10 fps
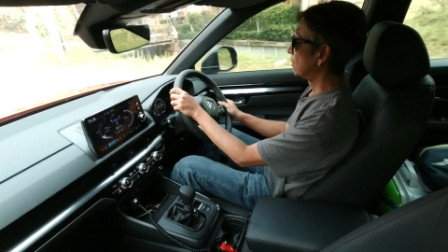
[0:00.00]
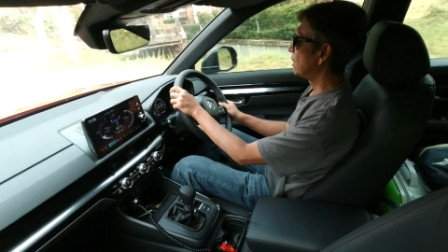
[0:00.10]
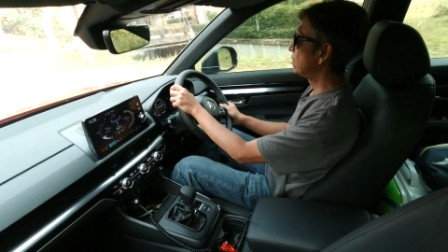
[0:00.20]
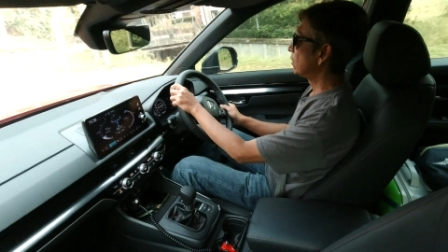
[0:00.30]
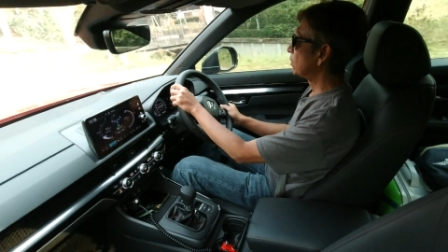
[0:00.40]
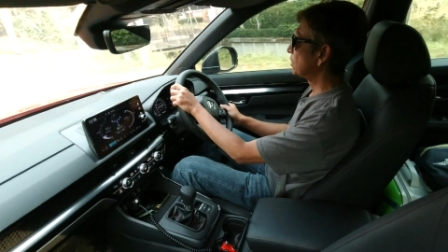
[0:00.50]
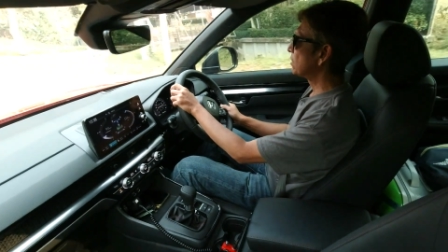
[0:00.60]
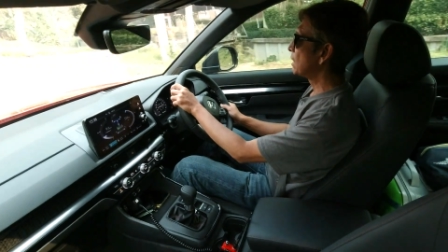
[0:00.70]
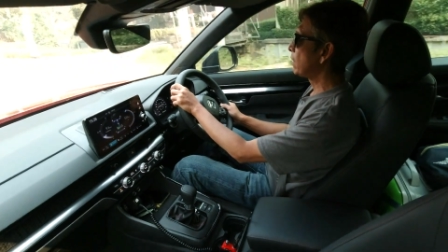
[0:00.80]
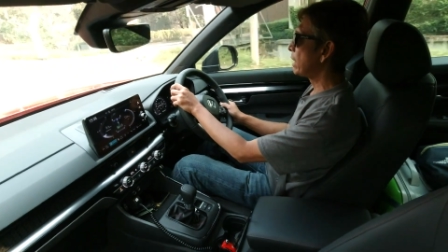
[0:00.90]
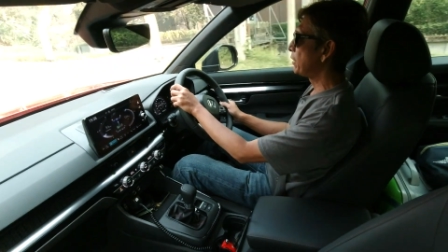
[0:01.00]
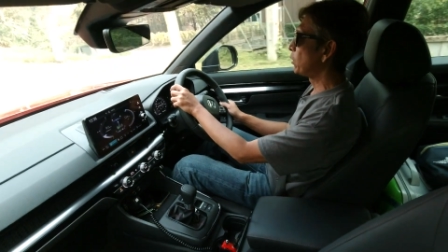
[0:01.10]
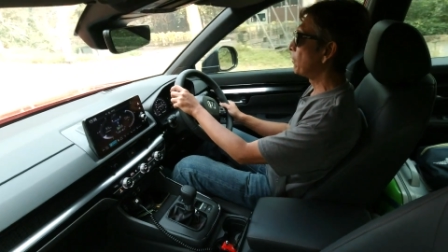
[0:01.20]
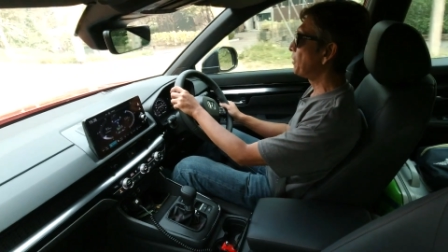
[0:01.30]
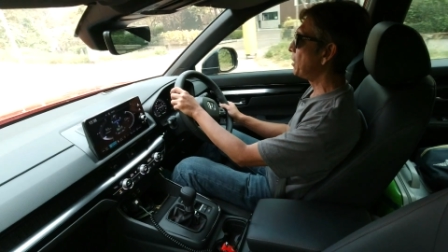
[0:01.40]
Okay, so just now I
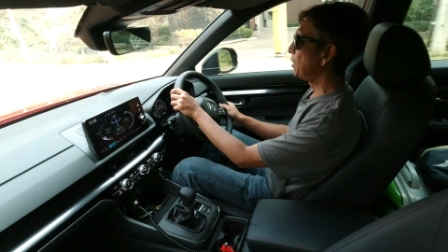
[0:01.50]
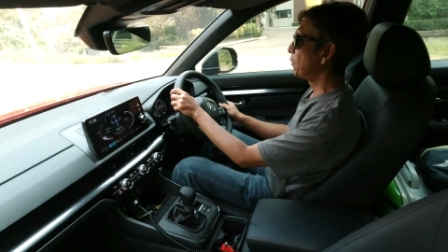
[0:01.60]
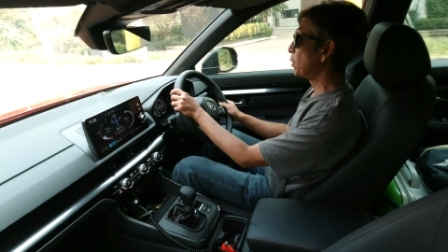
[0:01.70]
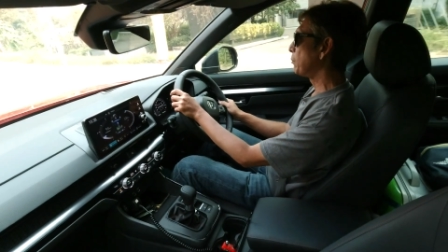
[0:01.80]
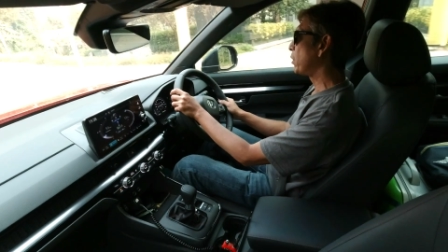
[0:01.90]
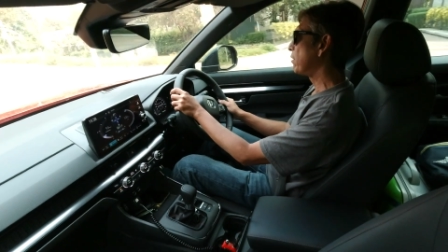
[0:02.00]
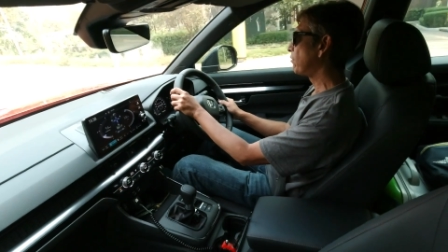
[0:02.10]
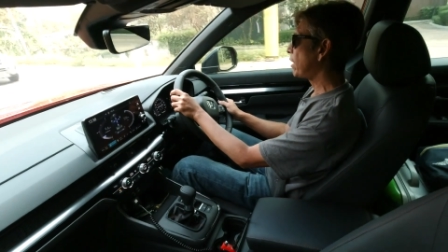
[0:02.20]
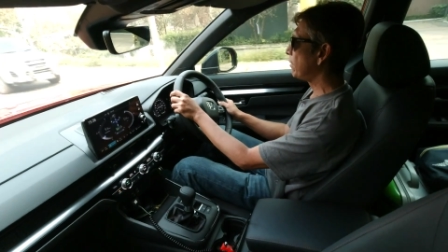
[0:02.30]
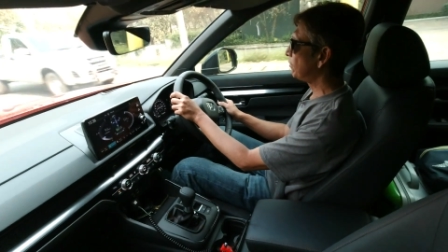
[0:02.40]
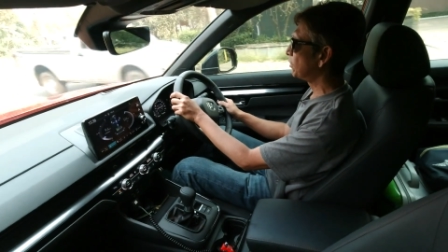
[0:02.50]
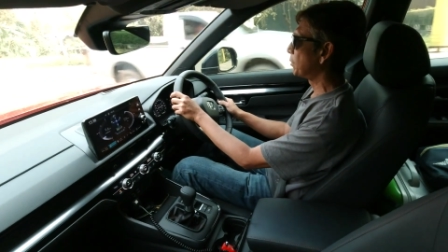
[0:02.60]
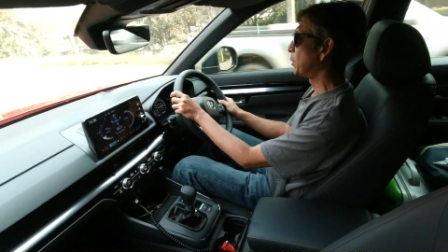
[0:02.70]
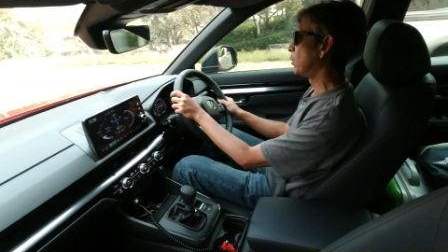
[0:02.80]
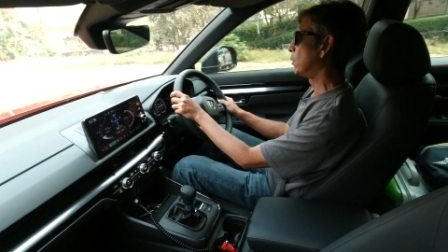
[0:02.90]
drove the 1.5
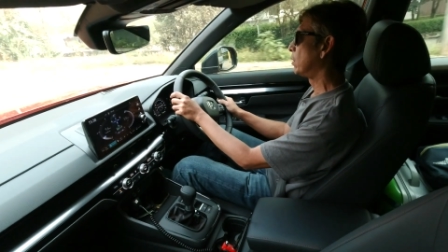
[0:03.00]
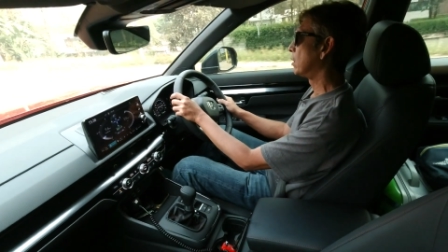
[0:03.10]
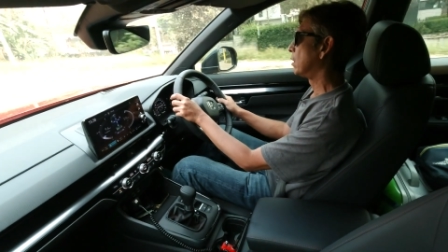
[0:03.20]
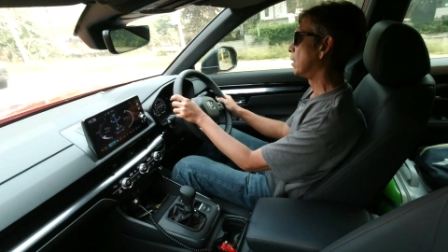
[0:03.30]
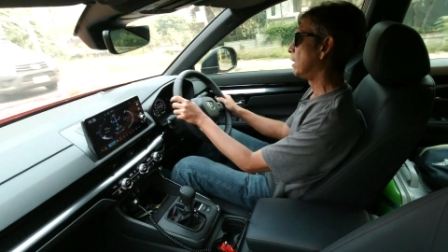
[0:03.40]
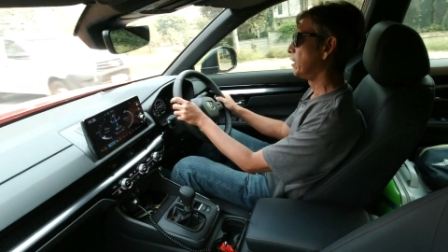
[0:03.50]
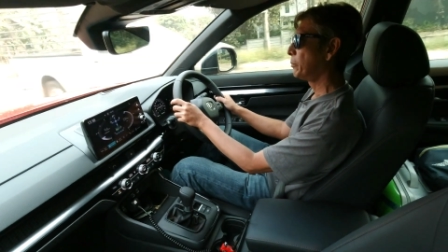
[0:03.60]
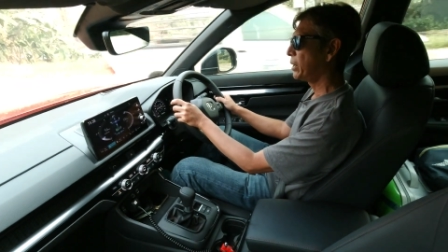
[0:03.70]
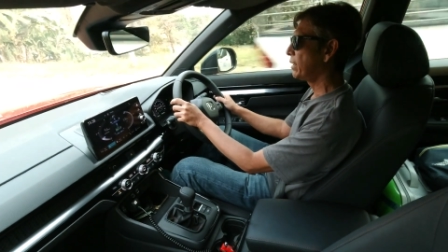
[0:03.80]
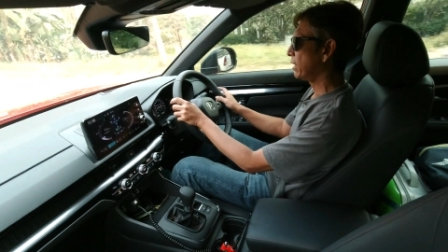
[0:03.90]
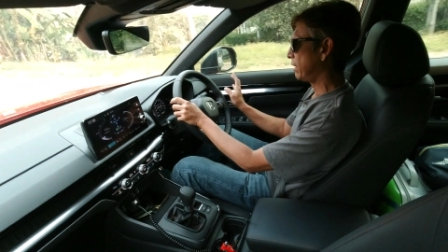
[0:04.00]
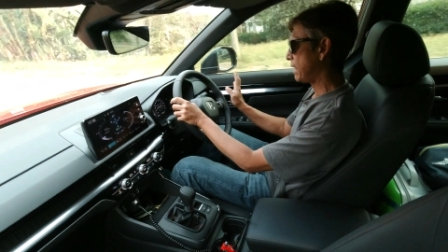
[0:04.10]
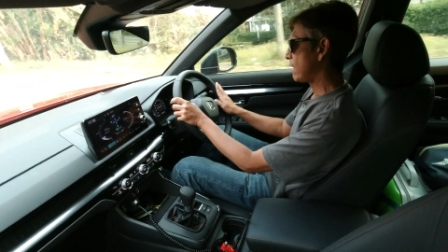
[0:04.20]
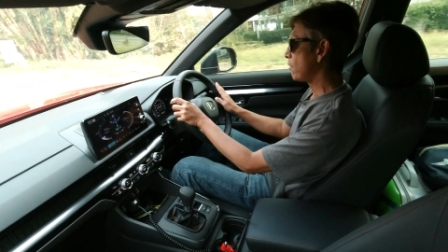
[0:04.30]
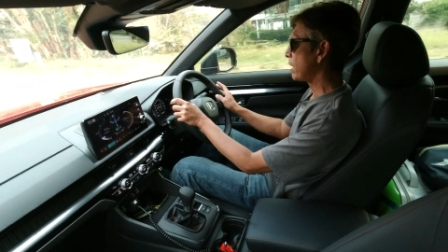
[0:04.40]
turbo a little bit, and
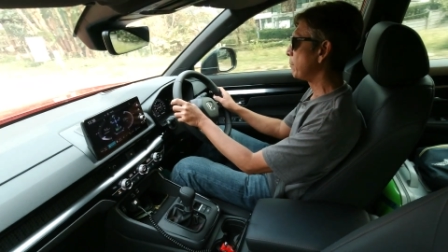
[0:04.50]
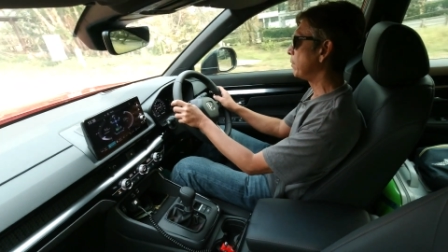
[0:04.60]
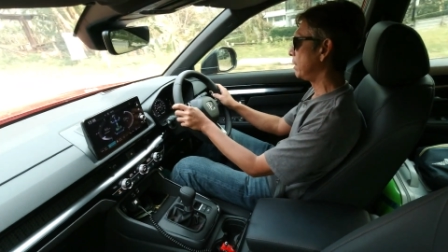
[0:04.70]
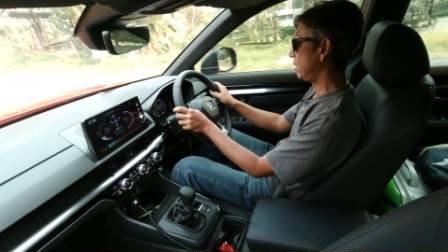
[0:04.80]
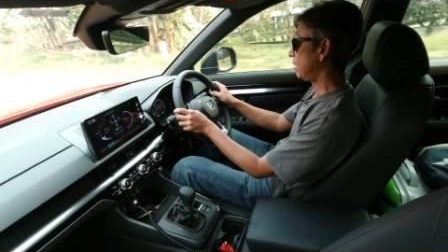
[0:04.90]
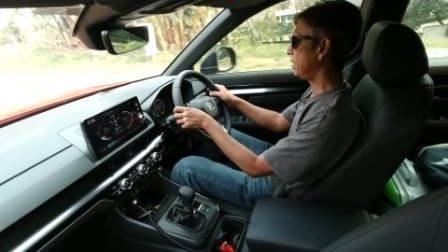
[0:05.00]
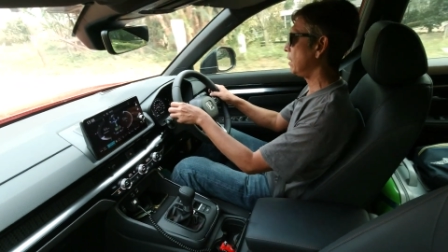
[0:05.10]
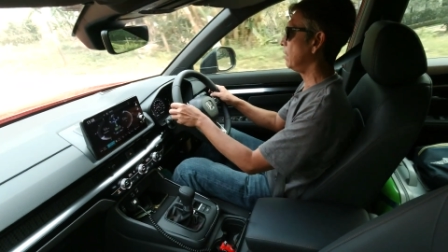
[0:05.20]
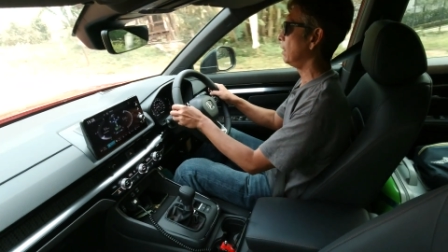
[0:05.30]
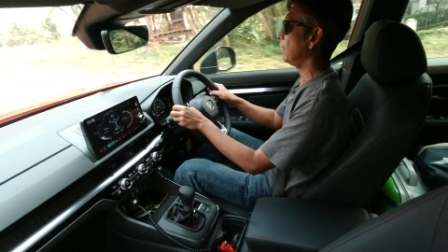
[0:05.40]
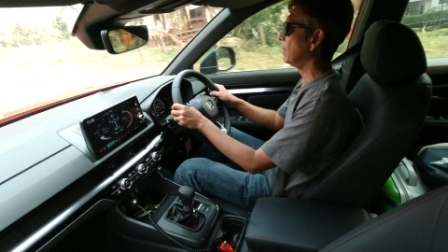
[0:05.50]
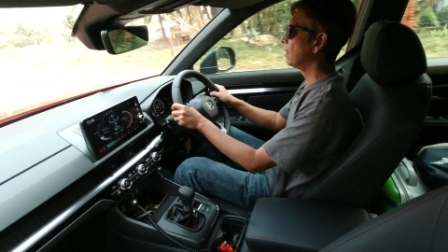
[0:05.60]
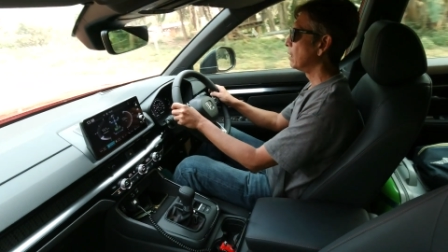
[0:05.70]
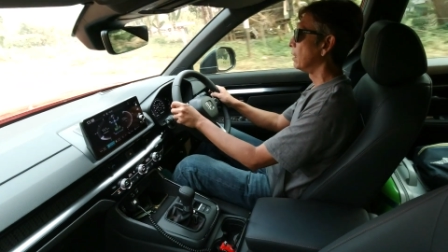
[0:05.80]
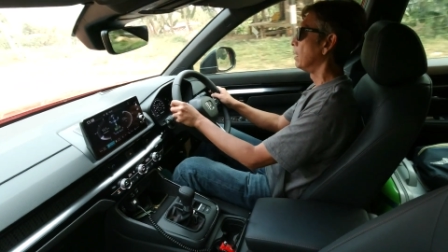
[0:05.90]
now I'm in the
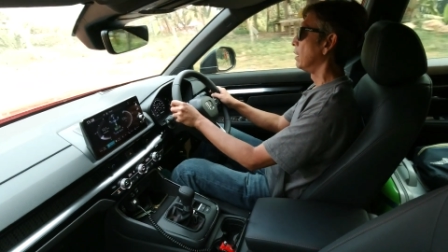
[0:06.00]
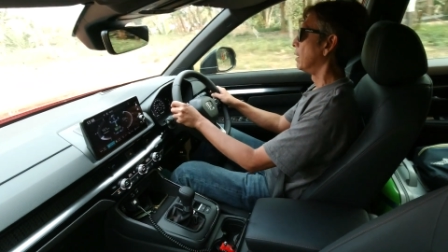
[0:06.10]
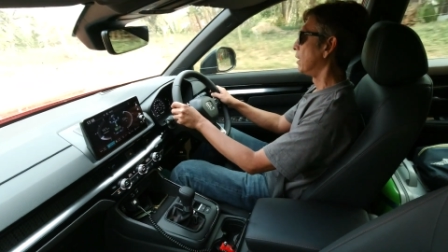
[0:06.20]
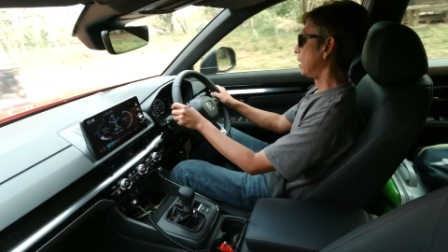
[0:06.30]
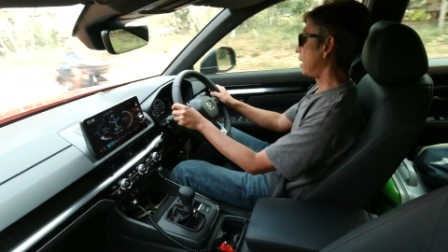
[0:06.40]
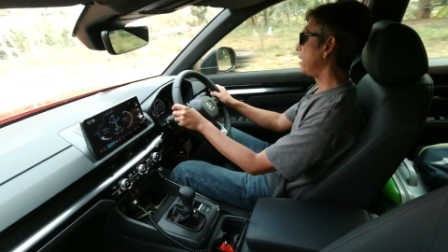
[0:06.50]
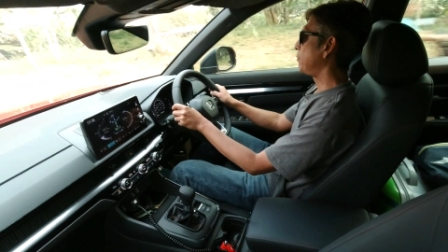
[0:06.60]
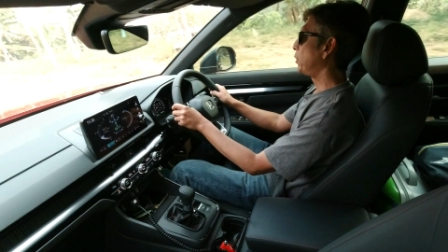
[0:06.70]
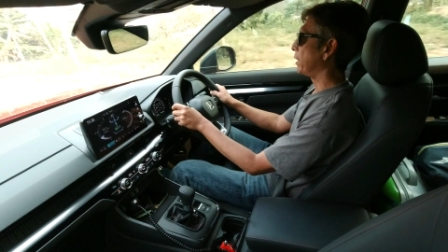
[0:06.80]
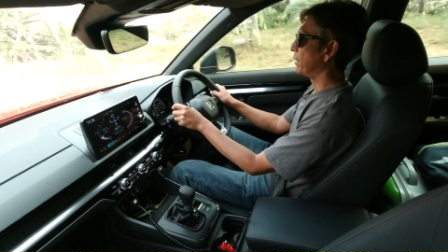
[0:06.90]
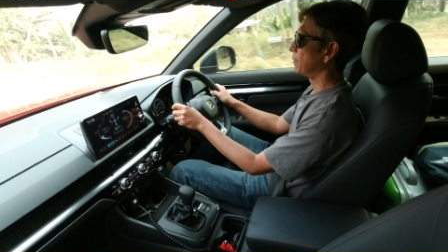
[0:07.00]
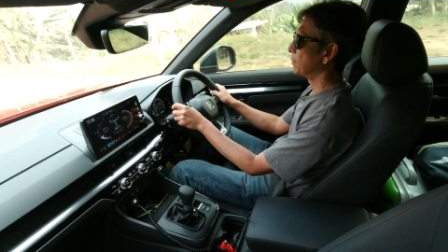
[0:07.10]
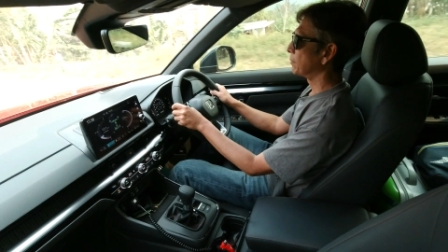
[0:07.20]
hybrid.